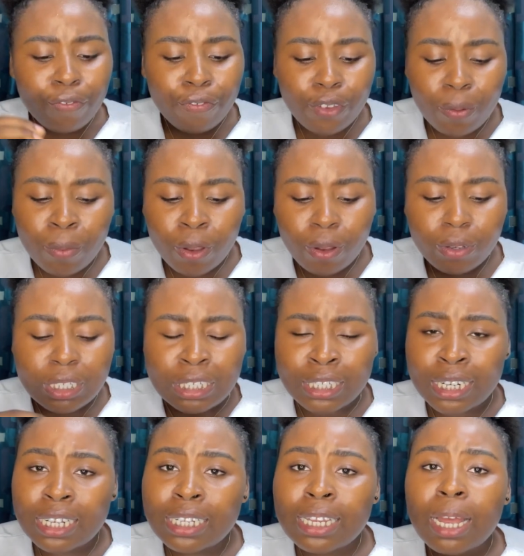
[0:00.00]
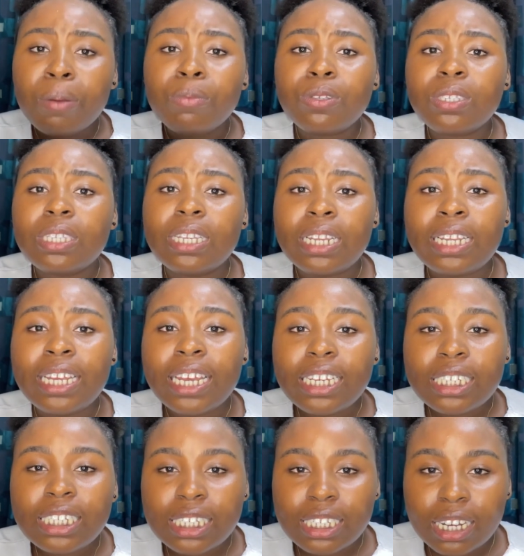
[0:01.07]
Female genital
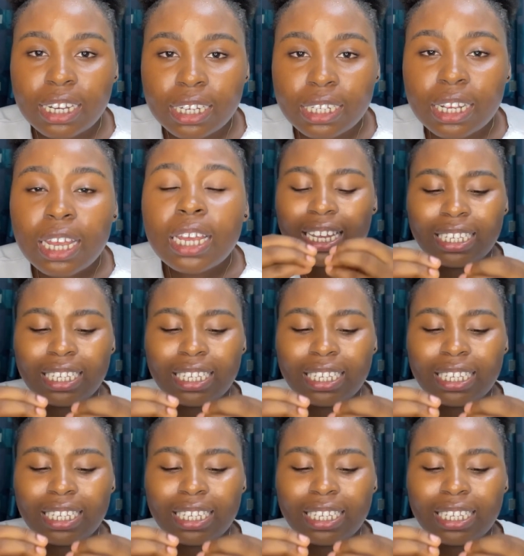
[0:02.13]
mutilation